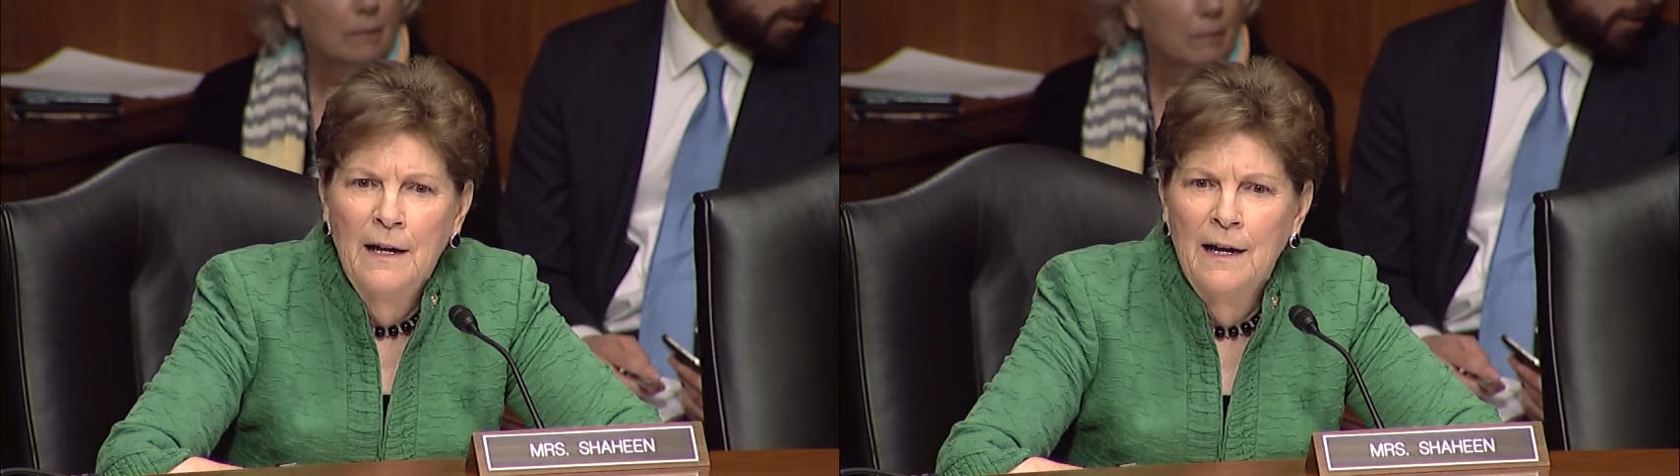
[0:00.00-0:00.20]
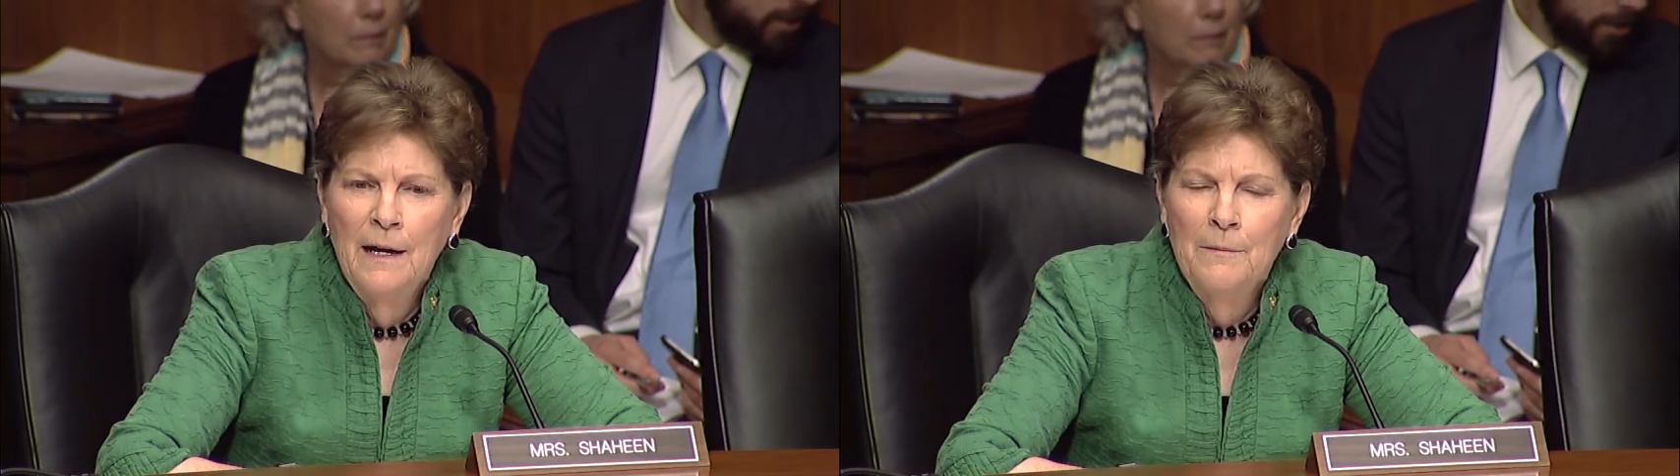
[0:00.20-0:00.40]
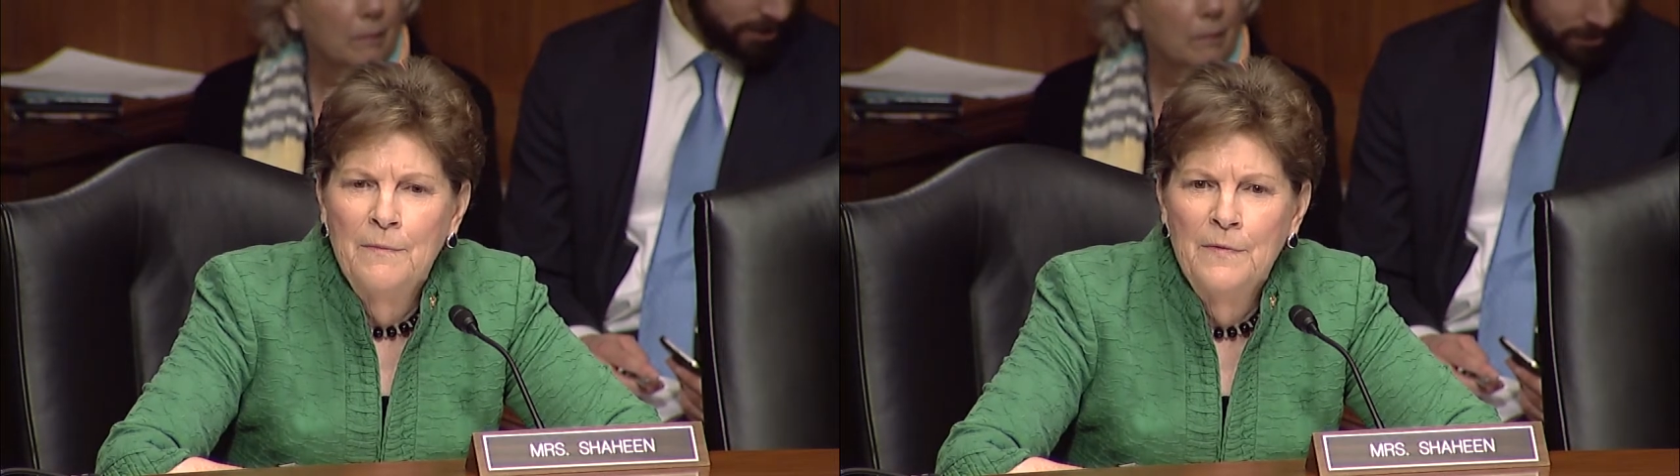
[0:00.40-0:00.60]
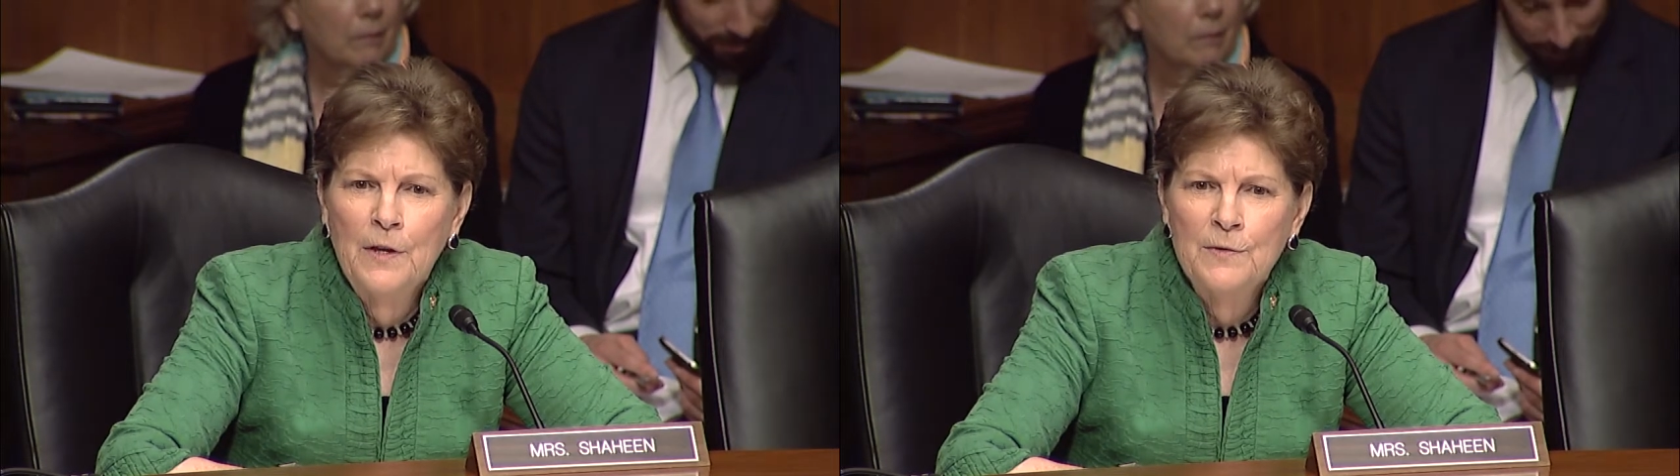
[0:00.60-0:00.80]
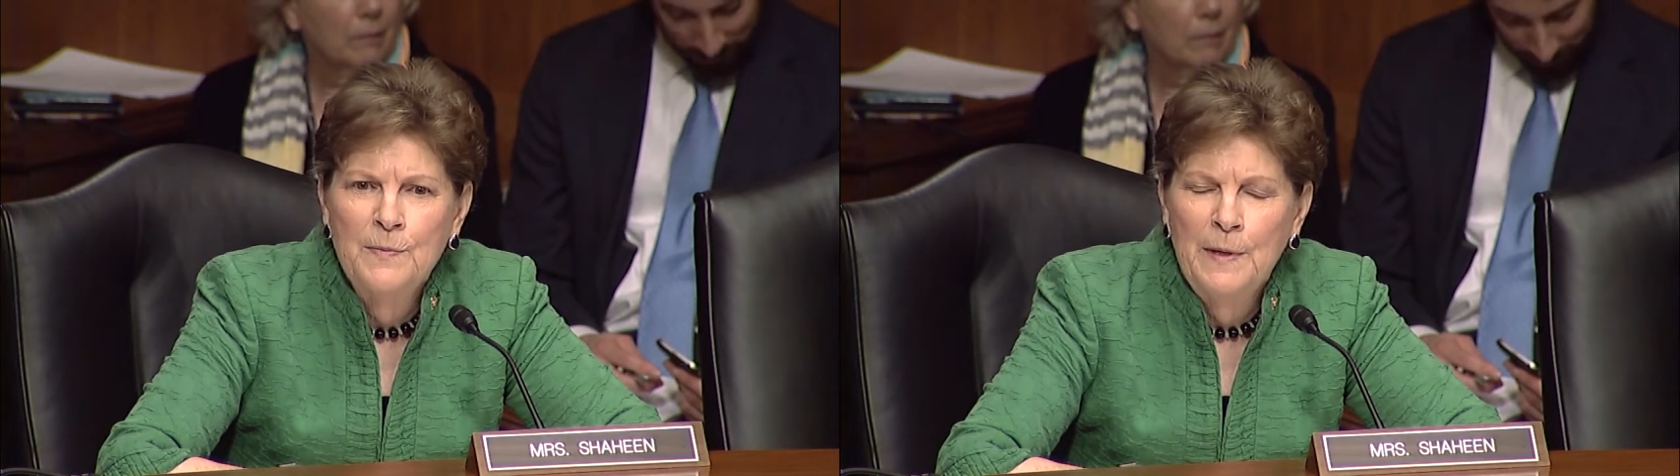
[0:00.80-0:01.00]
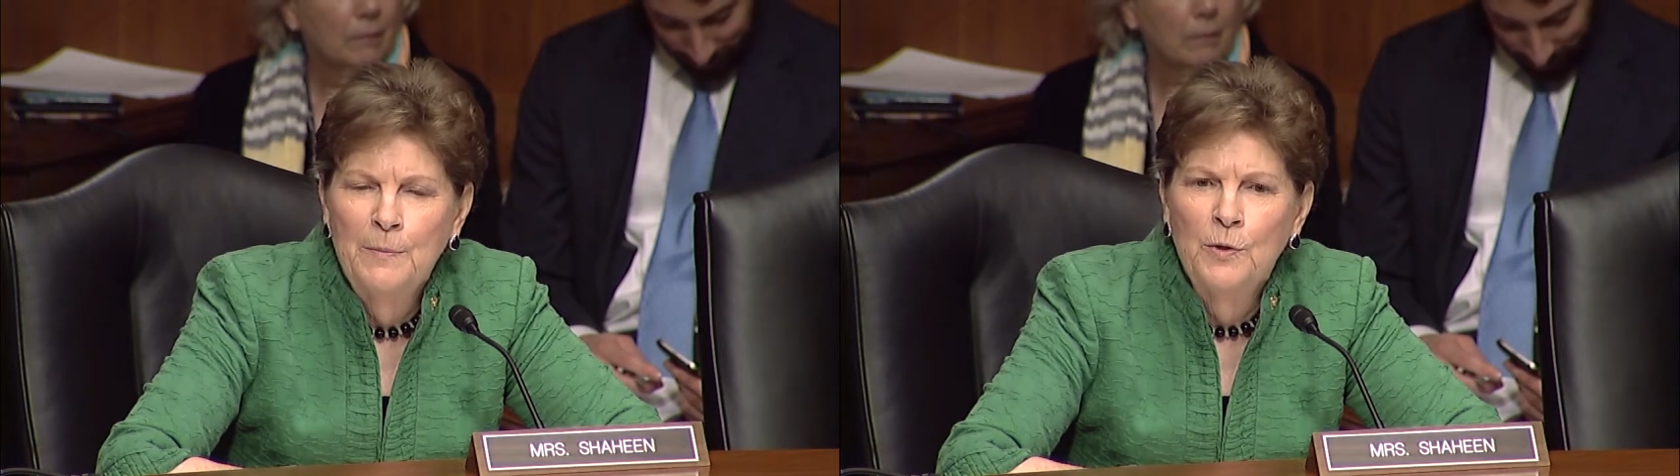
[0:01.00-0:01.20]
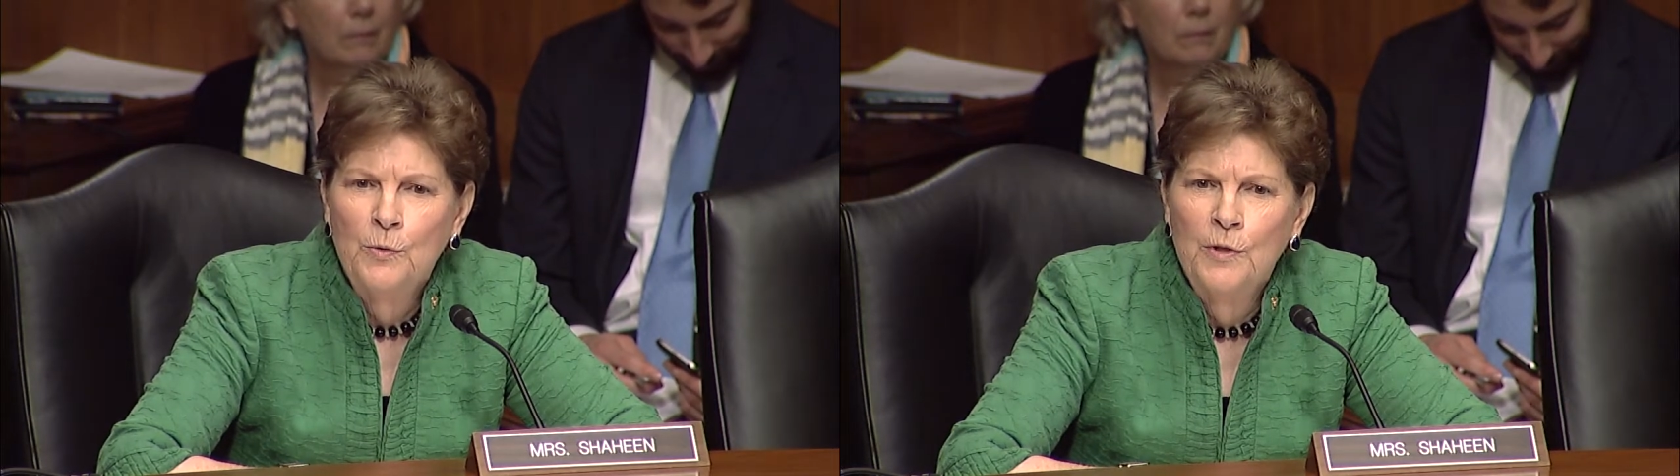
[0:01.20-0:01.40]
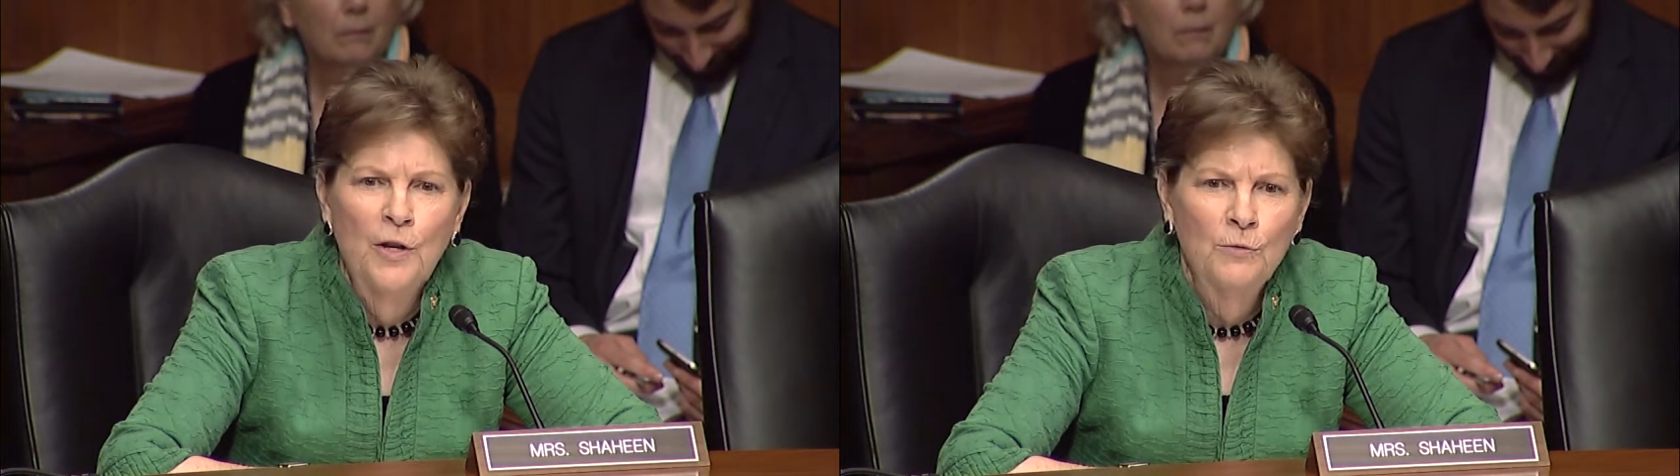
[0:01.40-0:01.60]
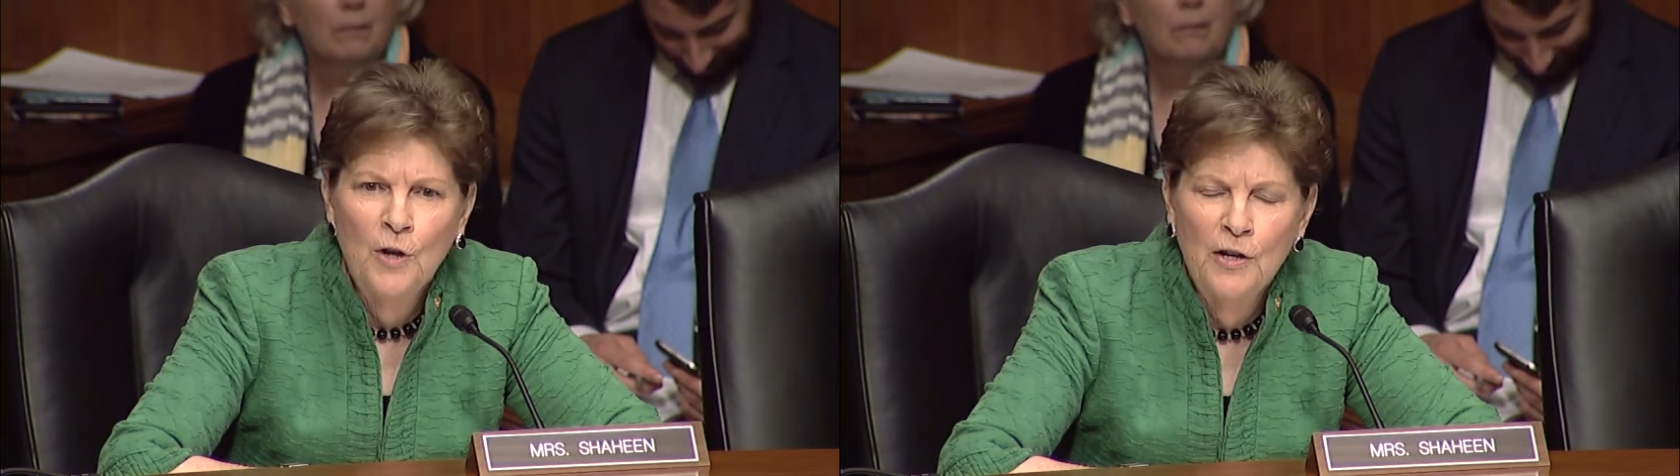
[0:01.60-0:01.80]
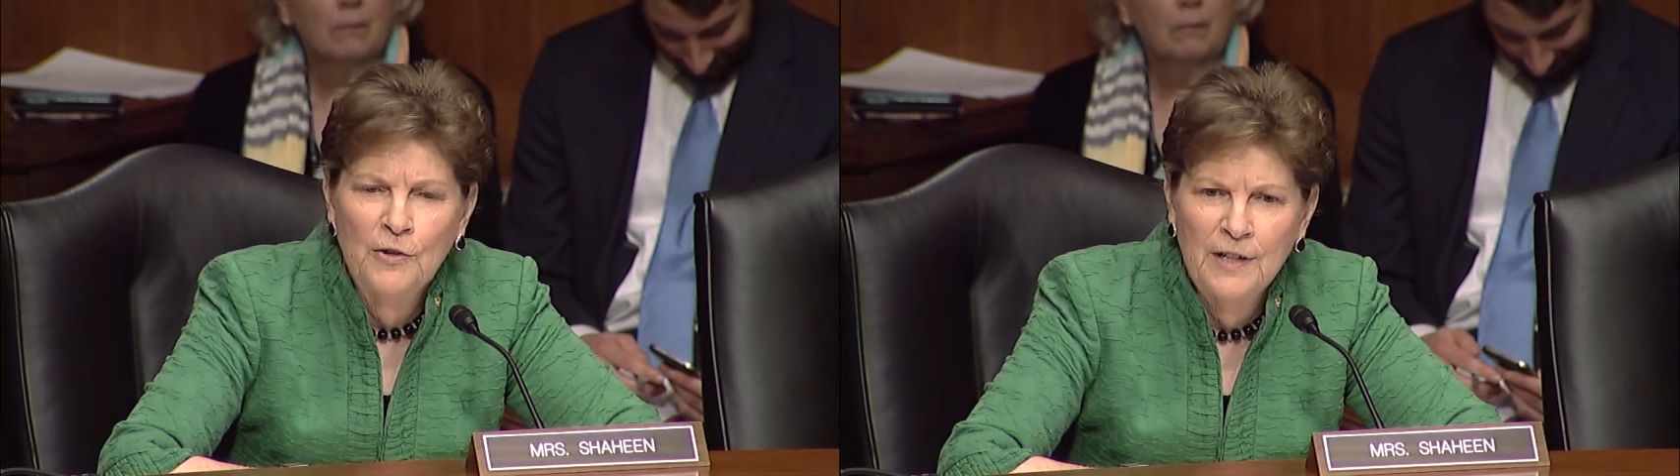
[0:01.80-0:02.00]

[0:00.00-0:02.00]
those people who are no longer